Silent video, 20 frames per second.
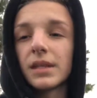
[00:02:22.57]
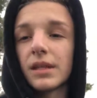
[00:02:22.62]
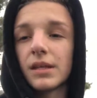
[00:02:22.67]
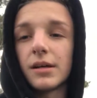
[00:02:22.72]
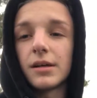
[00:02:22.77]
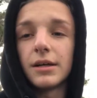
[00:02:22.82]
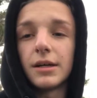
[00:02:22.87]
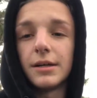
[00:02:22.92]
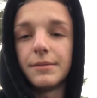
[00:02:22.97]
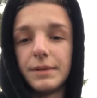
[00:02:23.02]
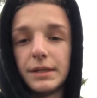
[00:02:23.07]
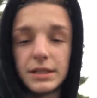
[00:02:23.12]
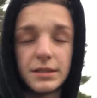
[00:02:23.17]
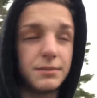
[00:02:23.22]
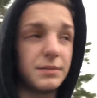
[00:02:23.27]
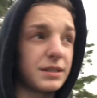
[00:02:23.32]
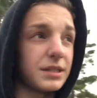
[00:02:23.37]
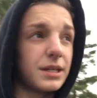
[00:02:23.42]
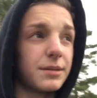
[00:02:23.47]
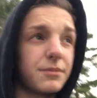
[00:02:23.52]
All right, made to
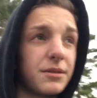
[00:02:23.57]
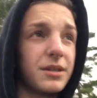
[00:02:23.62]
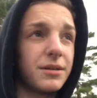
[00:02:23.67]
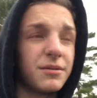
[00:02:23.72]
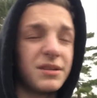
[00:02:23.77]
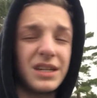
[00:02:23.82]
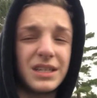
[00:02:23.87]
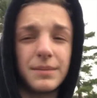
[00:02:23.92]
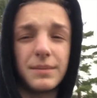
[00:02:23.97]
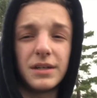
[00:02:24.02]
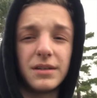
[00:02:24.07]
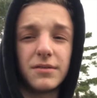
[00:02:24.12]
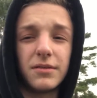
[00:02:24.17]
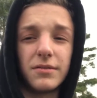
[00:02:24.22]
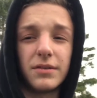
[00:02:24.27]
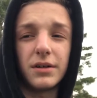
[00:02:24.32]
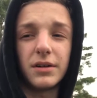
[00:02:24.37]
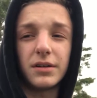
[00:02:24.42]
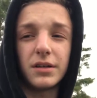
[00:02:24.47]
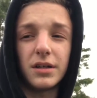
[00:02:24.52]
Montgomery. We're not gonna be here for
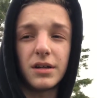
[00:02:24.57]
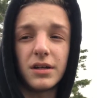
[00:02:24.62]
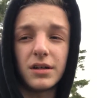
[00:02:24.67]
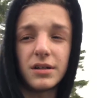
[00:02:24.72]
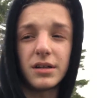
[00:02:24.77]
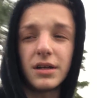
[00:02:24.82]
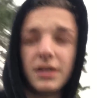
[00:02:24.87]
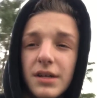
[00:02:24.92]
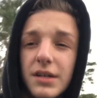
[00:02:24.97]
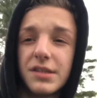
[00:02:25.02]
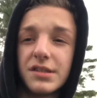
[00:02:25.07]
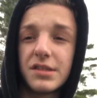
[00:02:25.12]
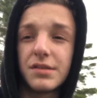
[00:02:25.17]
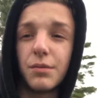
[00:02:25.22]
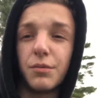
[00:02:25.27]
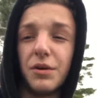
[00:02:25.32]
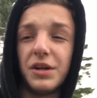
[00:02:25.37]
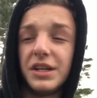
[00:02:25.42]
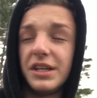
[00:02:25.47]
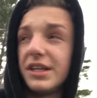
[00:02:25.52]
very long. It's
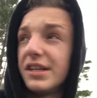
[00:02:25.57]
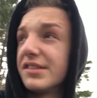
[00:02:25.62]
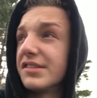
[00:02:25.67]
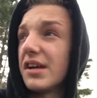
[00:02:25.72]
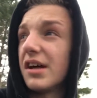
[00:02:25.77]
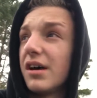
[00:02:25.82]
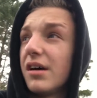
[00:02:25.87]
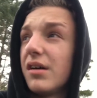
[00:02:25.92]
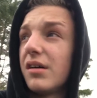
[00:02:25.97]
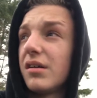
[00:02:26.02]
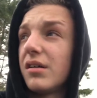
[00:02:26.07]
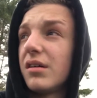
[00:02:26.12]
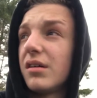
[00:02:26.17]
windy as hell.